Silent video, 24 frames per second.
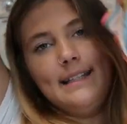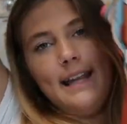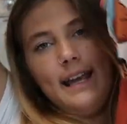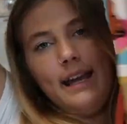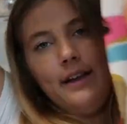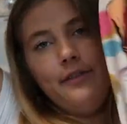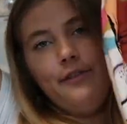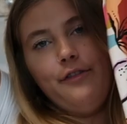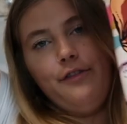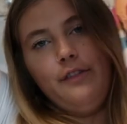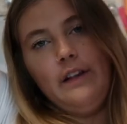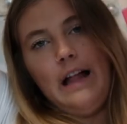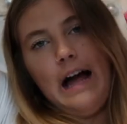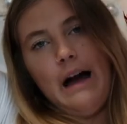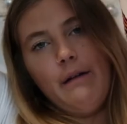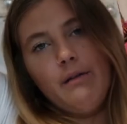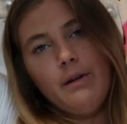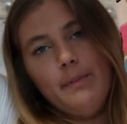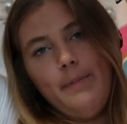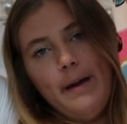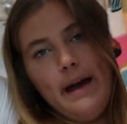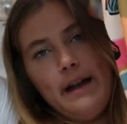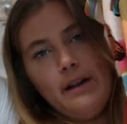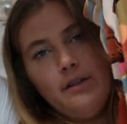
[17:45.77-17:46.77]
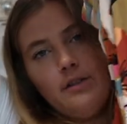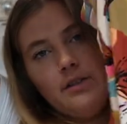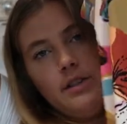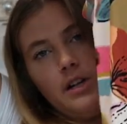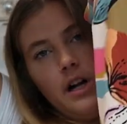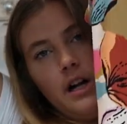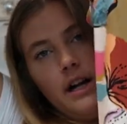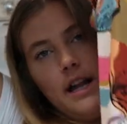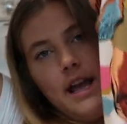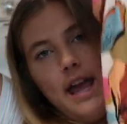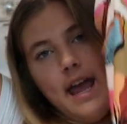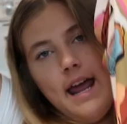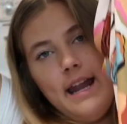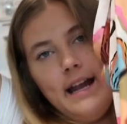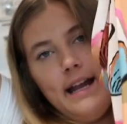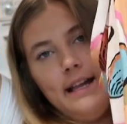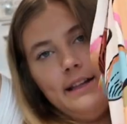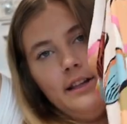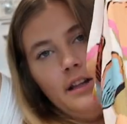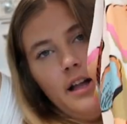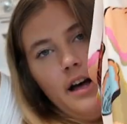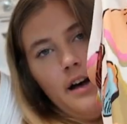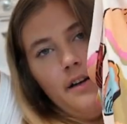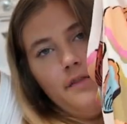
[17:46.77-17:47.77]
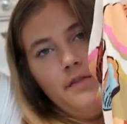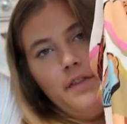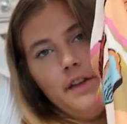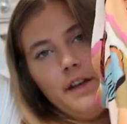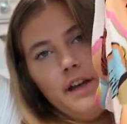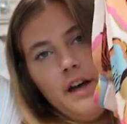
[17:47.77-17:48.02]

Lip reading: like flower petals on it, and I love the